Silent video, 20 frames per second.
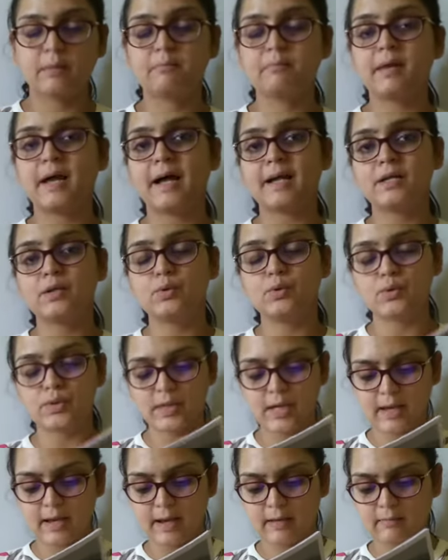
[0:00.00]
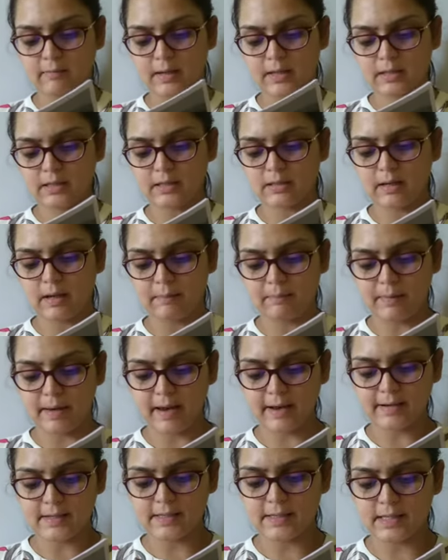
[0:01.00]
Plateaus are elevated
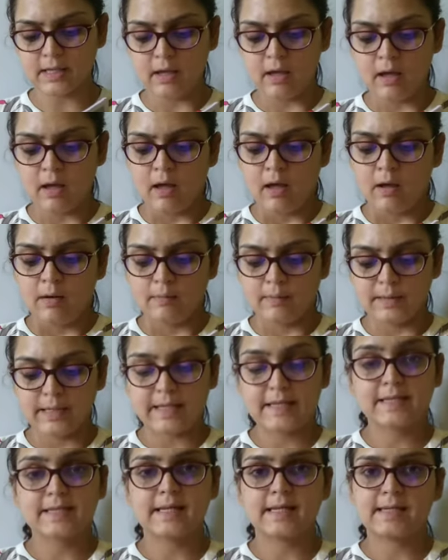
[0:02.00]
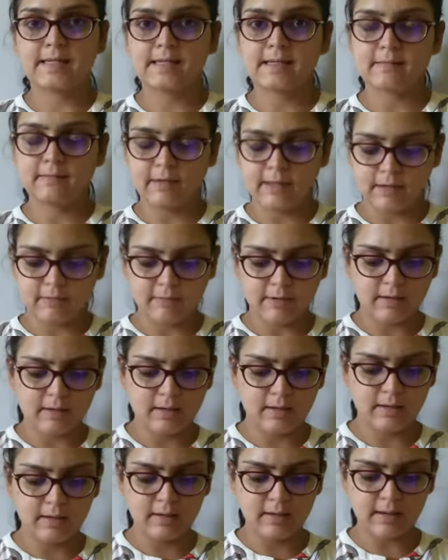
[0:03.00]
uplands with extensive
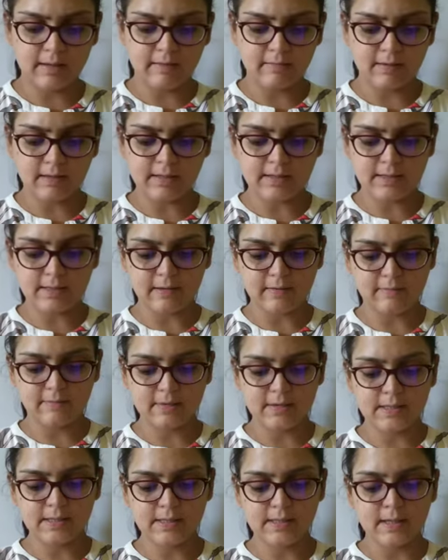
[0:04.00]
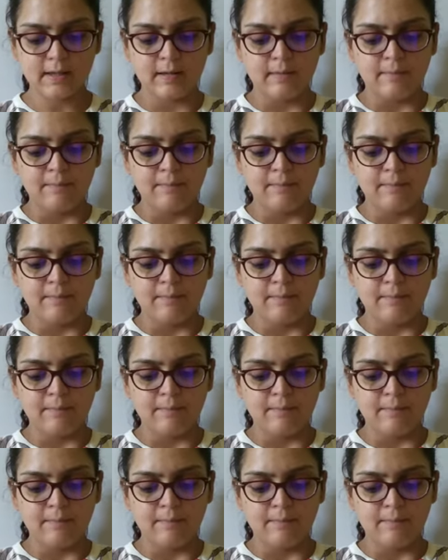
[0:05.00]
level surface.